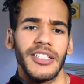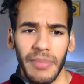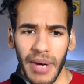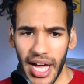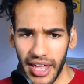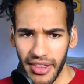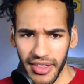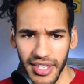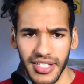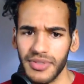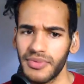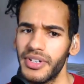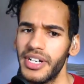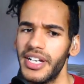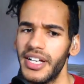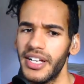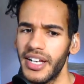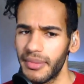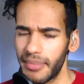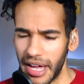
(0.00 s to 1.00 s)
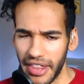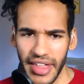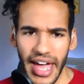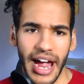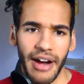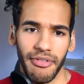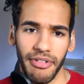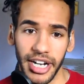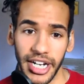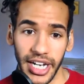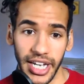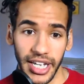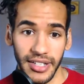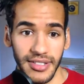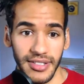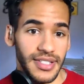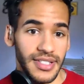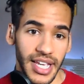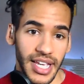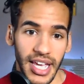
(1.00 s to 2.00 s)
my this reading and my that reading,
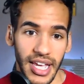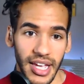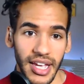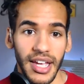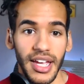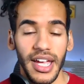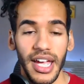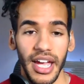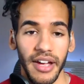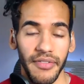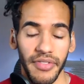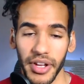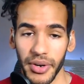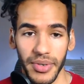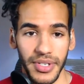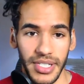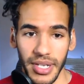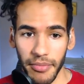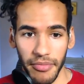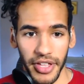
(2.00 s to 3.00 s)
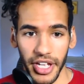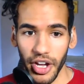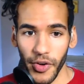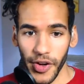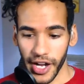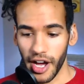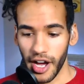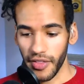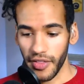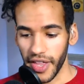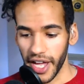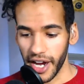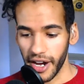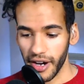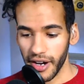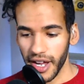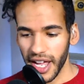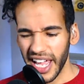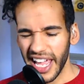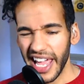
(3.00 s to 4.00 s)
and see if there was something going on
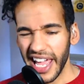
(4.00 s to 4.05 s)
there.